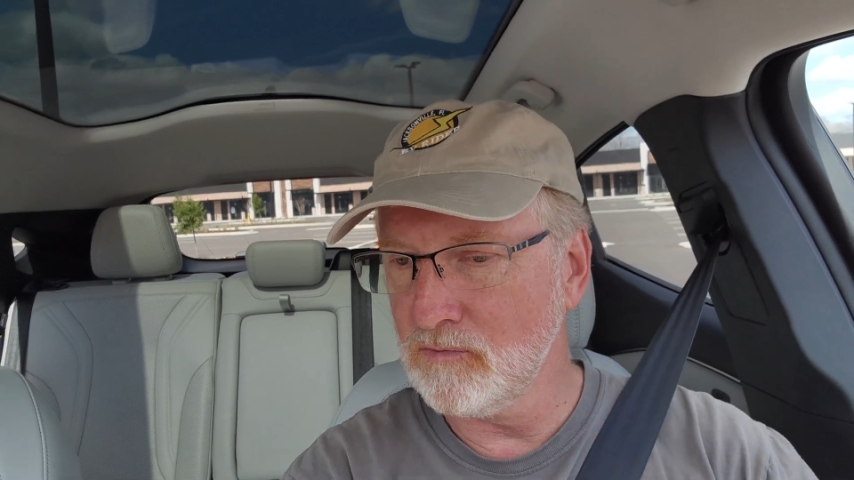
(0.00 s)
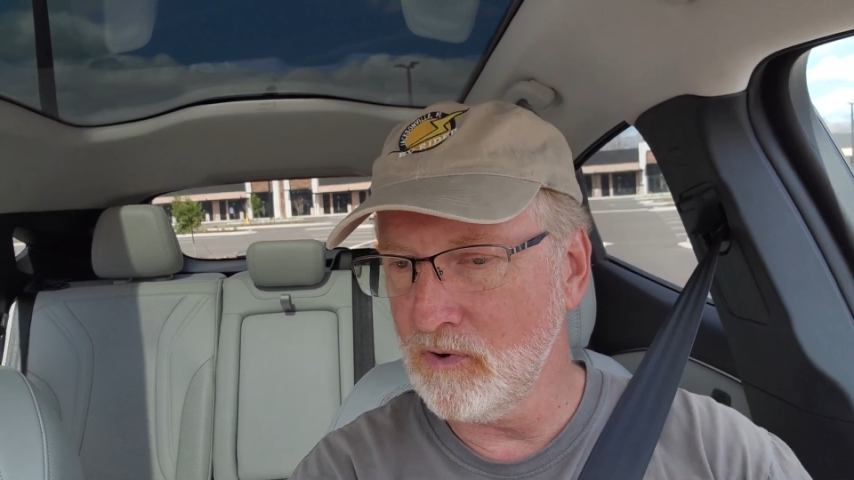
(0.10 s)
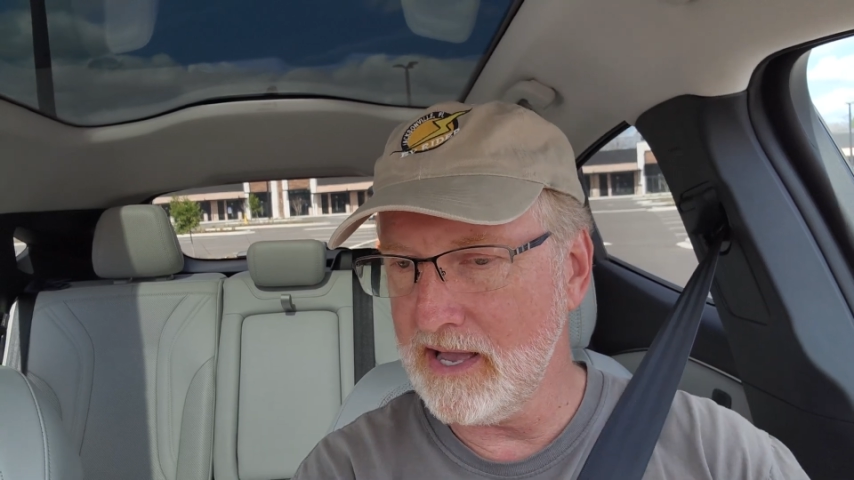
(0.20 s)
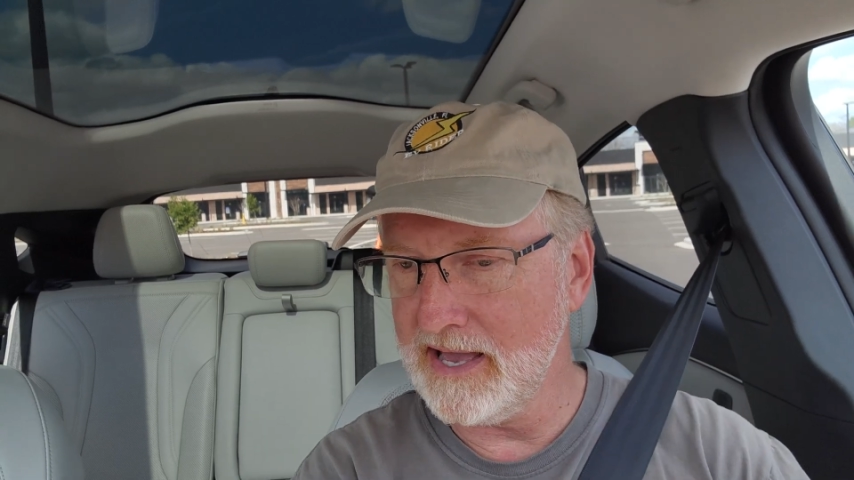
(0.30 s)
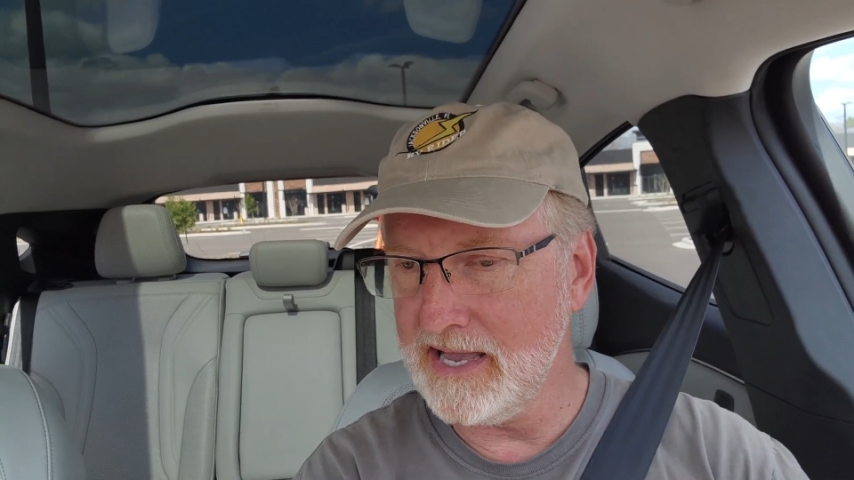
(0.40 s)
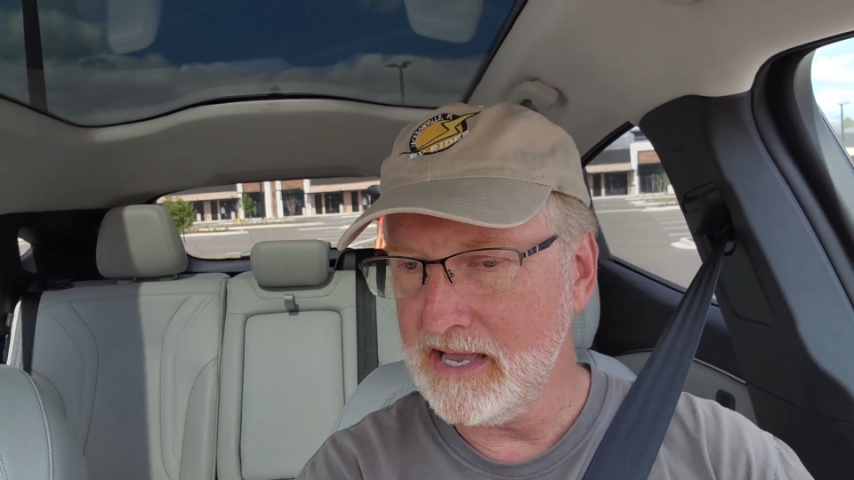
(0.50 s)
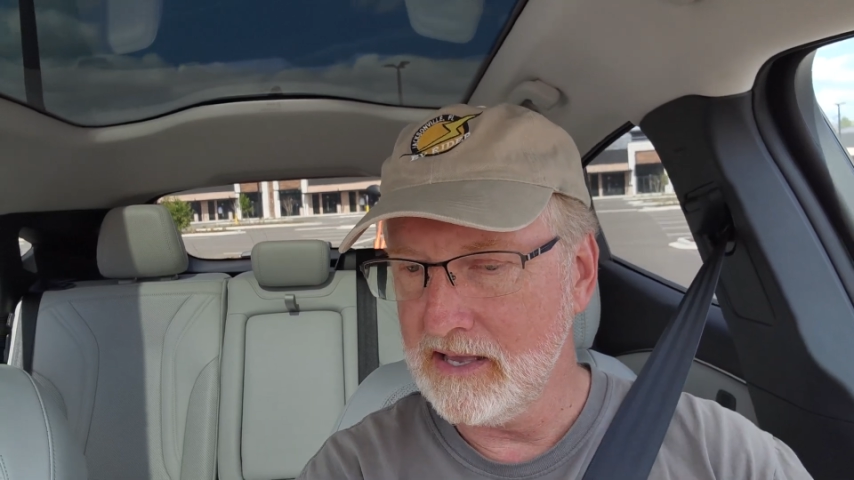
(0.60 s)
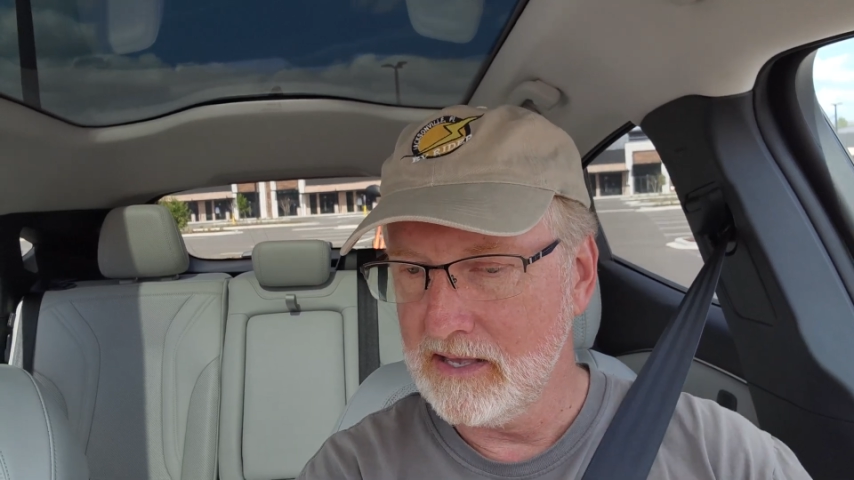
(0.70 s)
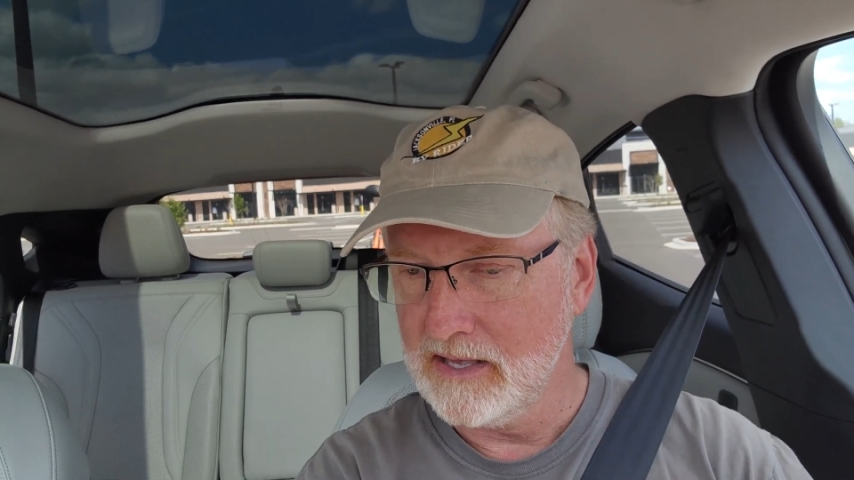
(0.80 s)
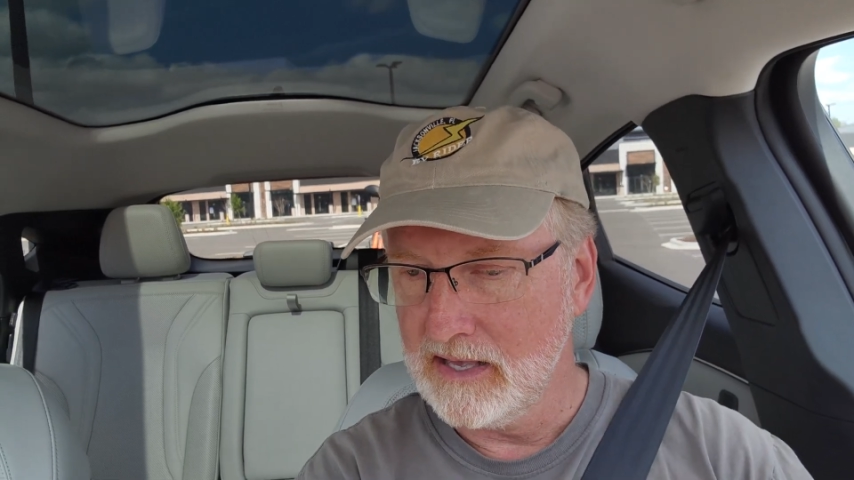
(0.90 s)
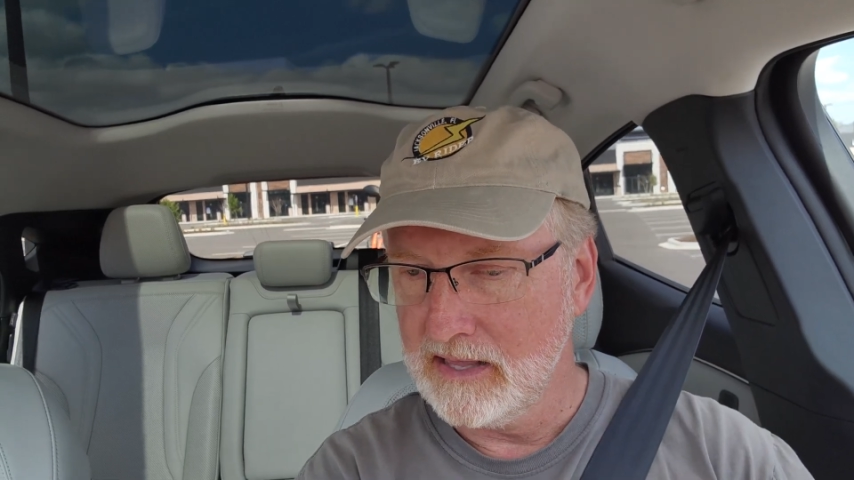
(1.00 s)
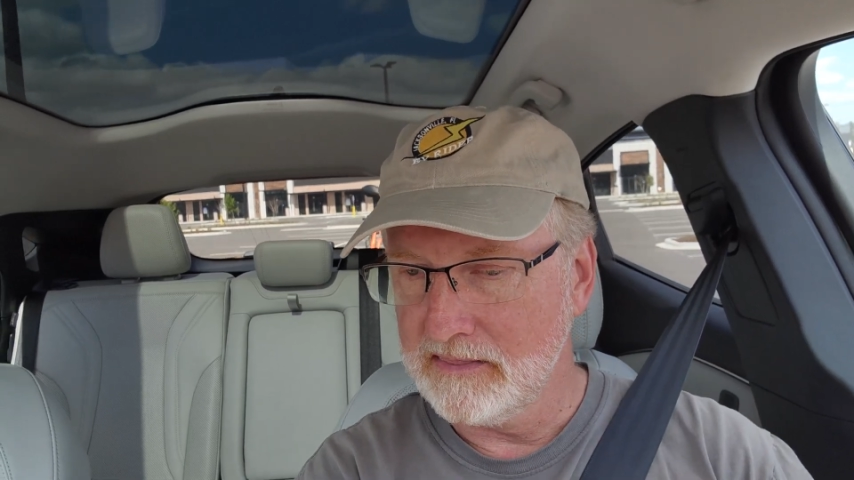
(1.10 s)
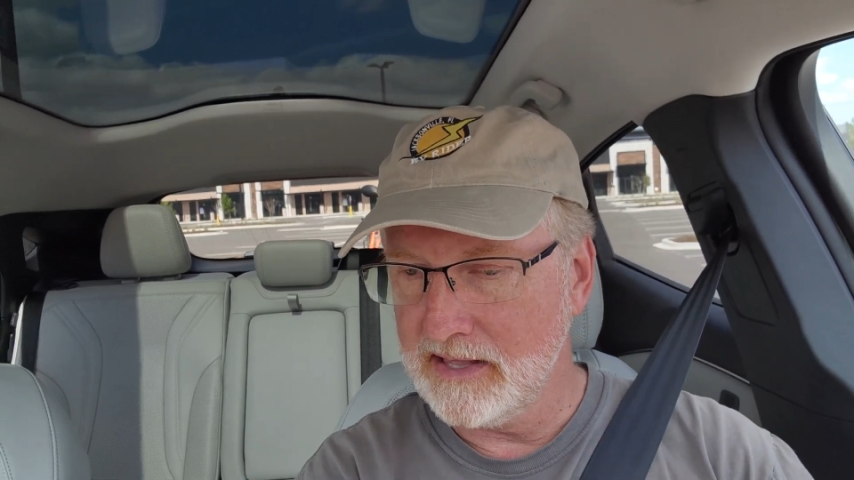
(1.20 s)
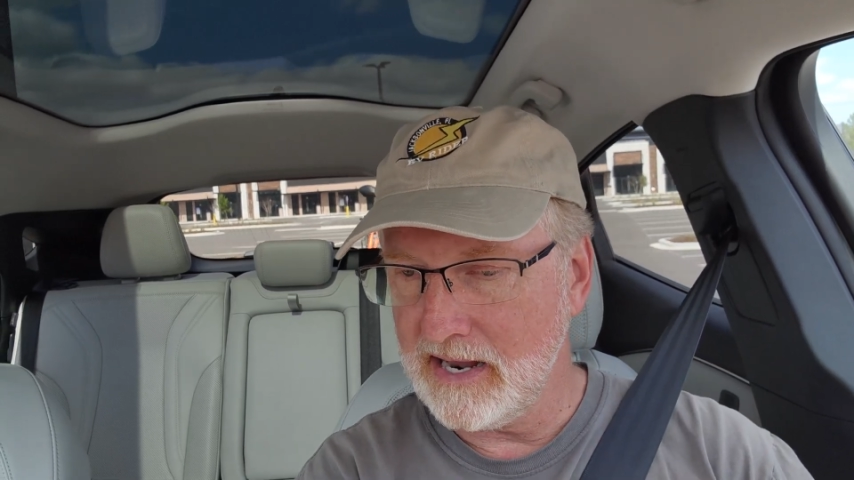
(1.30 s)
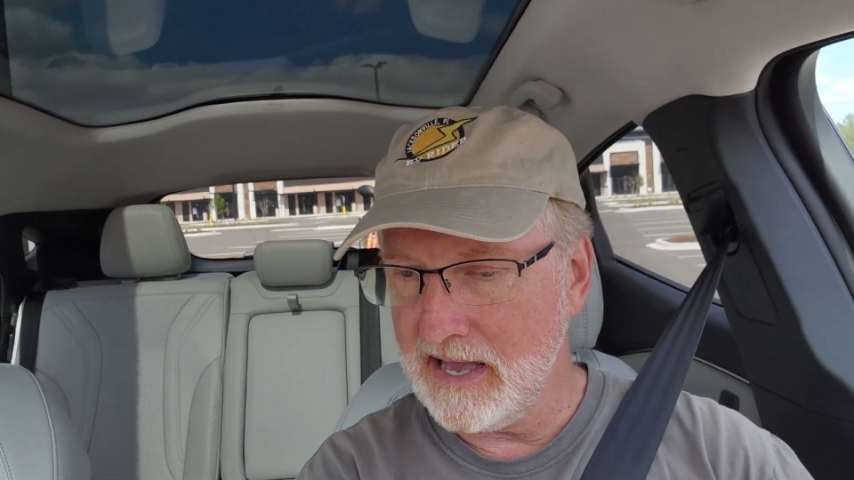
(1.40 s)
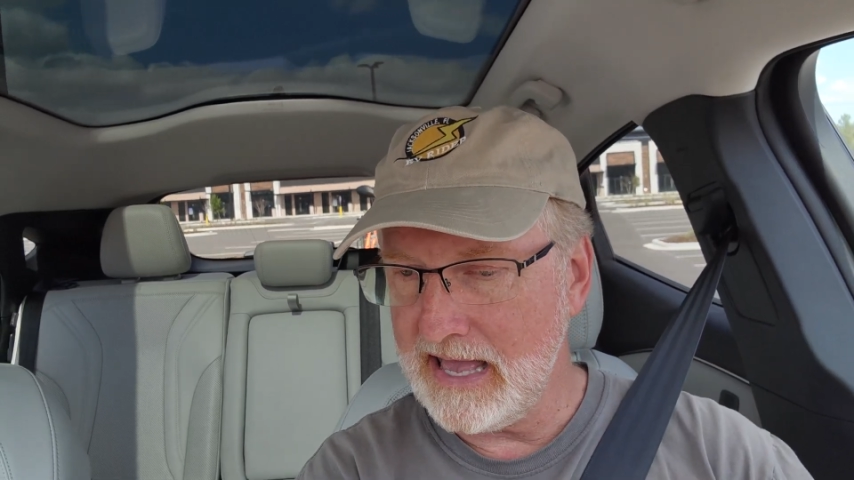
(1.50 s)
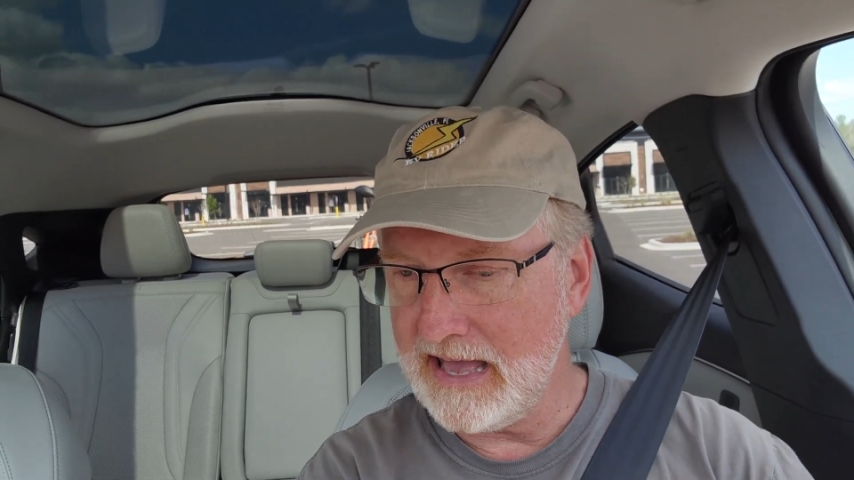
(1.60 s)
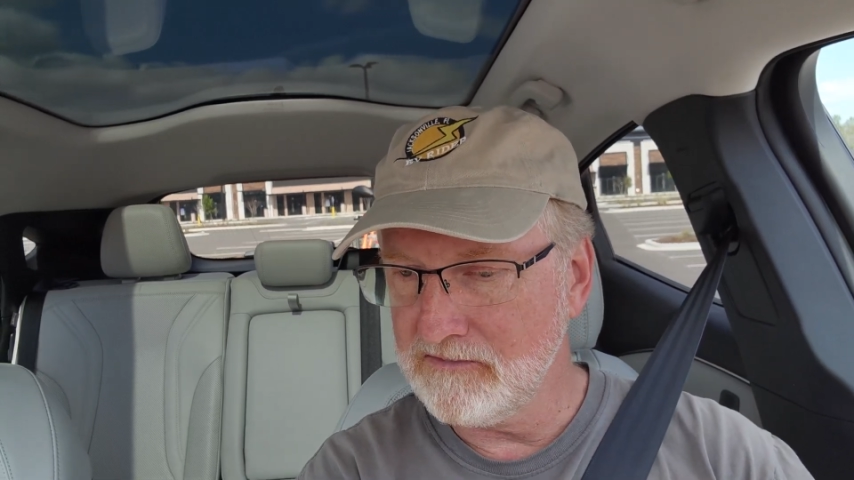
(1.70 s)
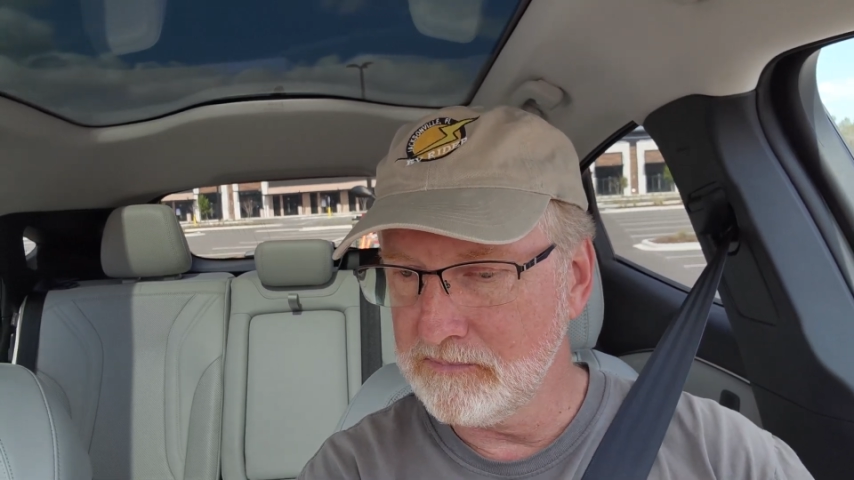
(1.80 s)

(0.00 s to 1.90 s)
away that I have a